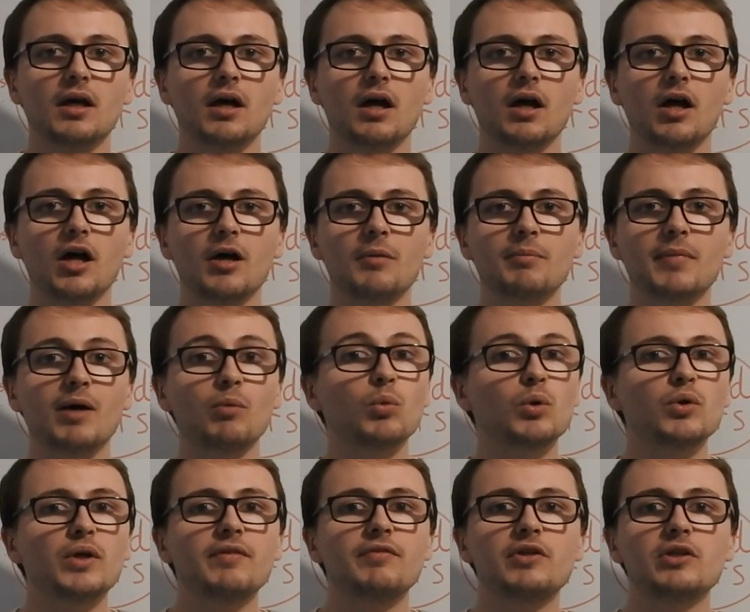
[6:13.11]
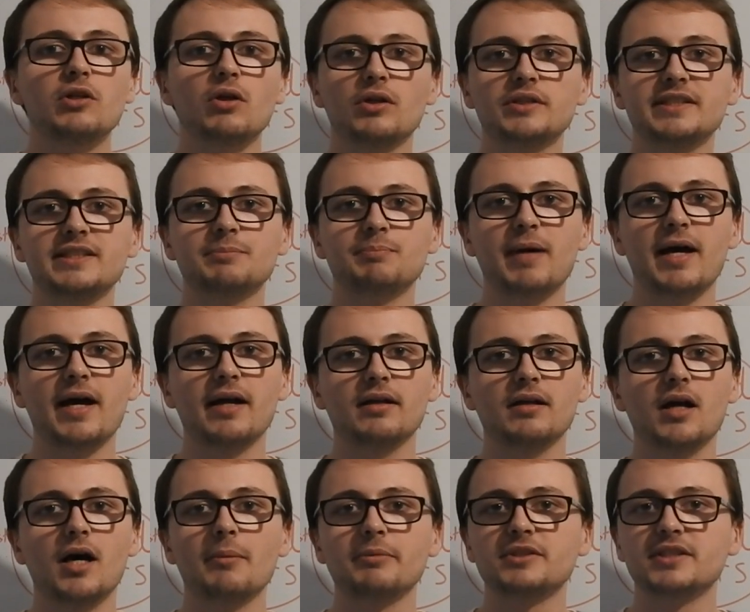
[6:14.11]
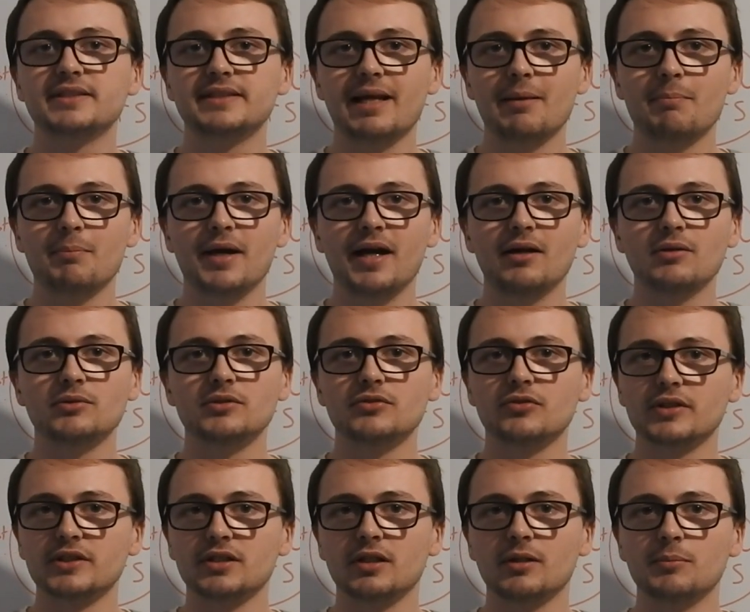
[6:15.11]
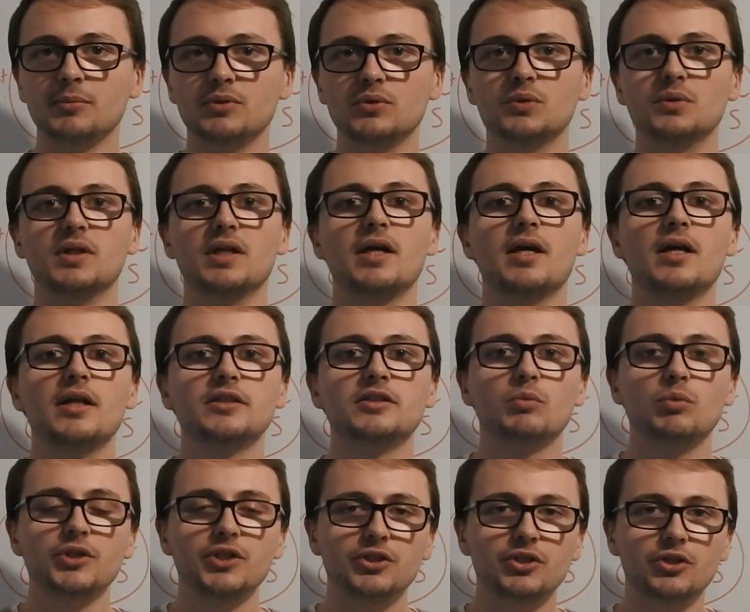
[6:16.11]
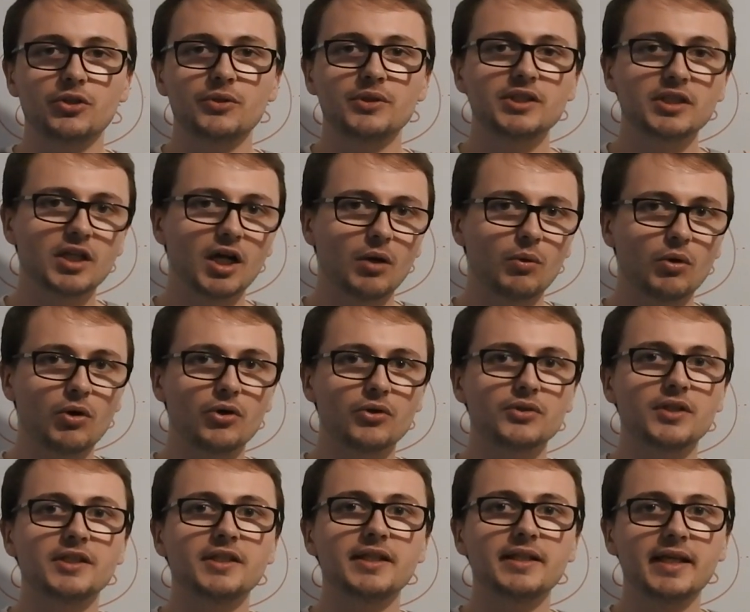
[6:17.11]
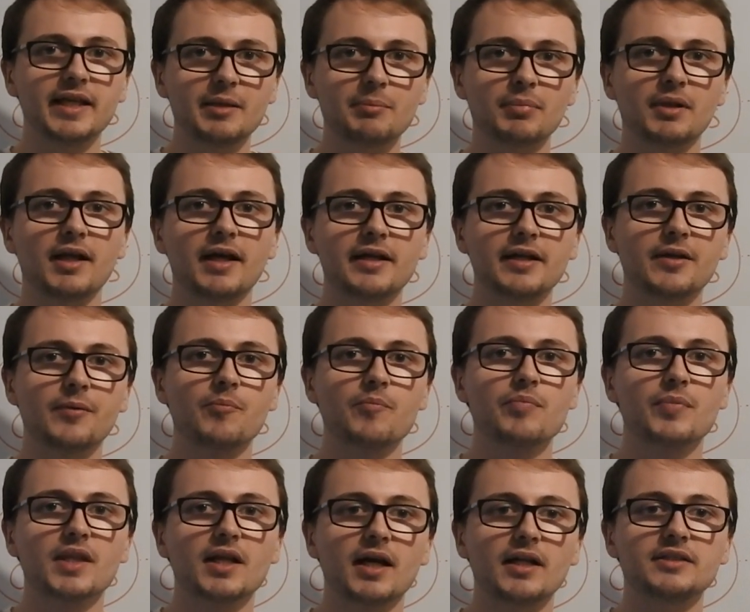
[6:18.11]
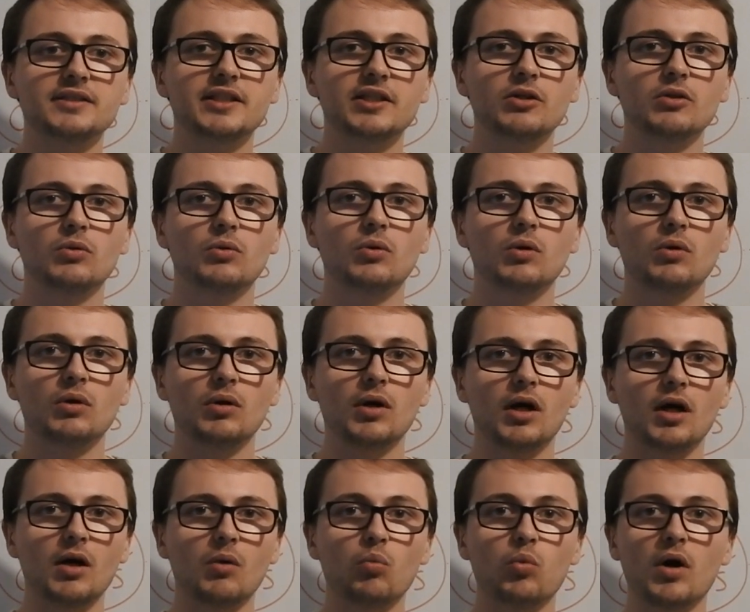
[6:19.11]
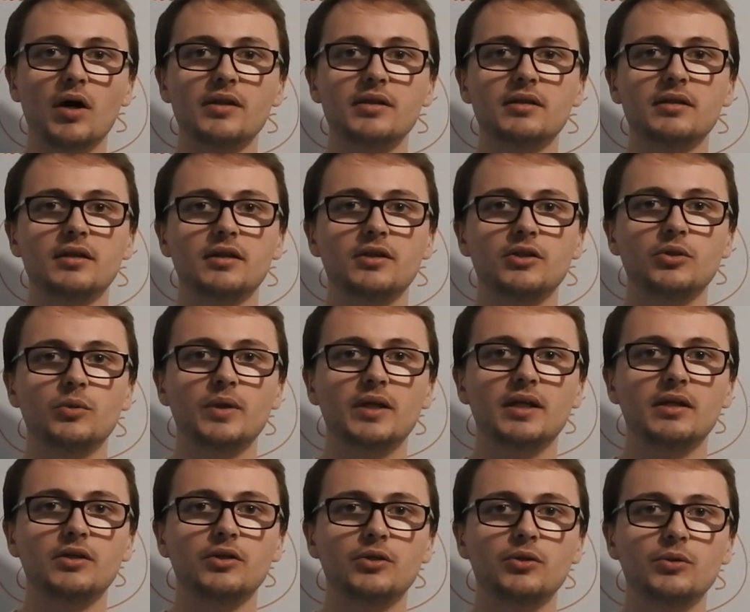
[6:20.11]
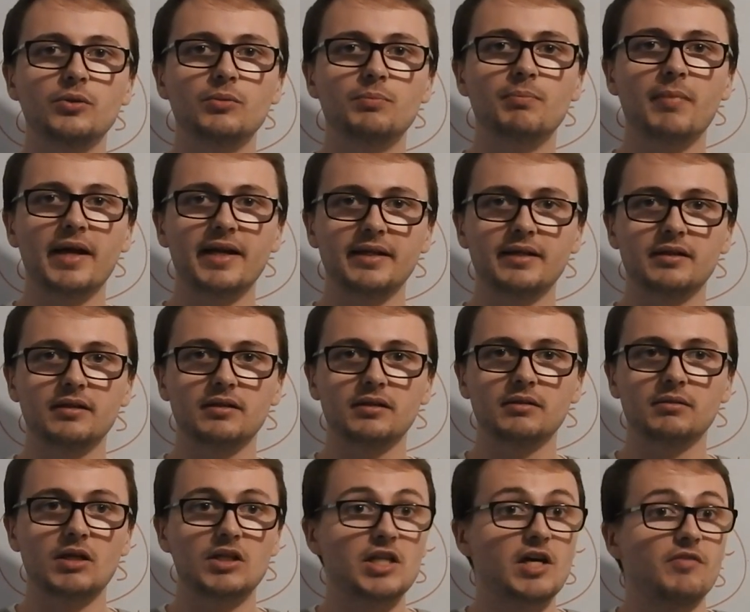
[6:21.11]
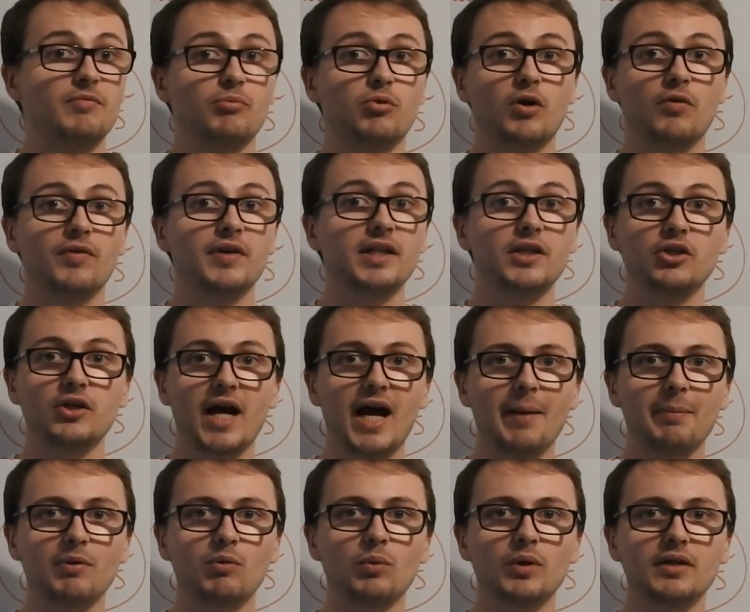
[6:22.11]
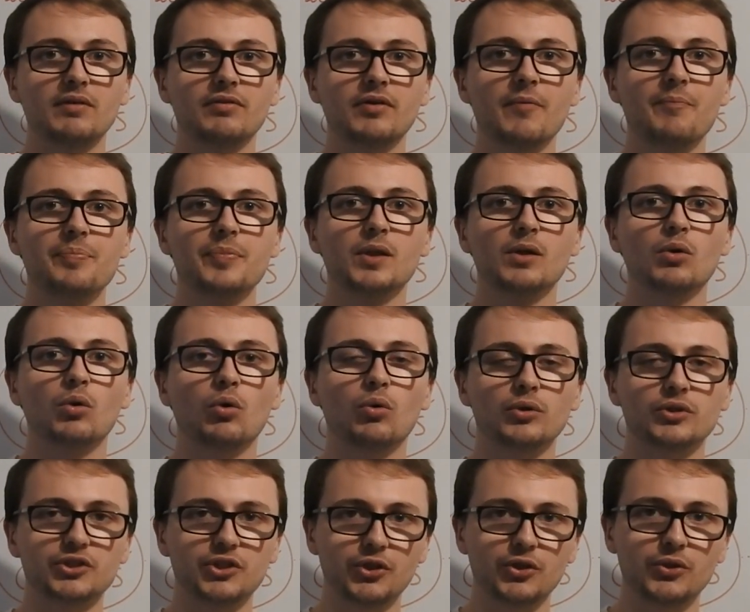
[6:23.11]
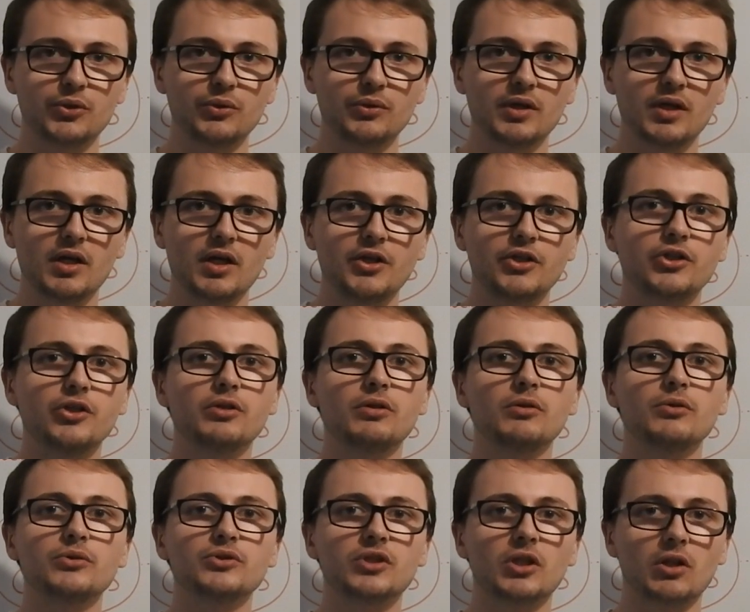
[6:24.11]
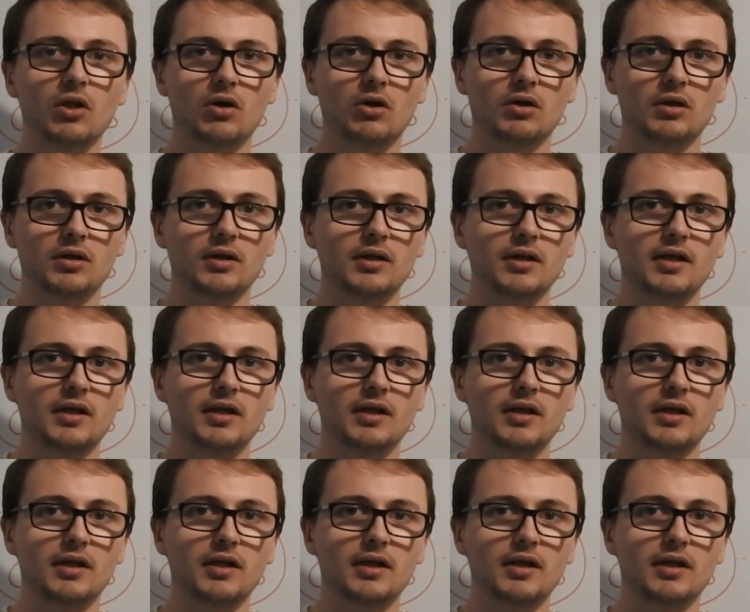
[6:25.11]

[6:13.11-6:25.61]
and we'll give you losses back up to £10, for example. So what you do is you go on and you keep playing until one, you make enough profit that you're happy with, or two, you lose the lot.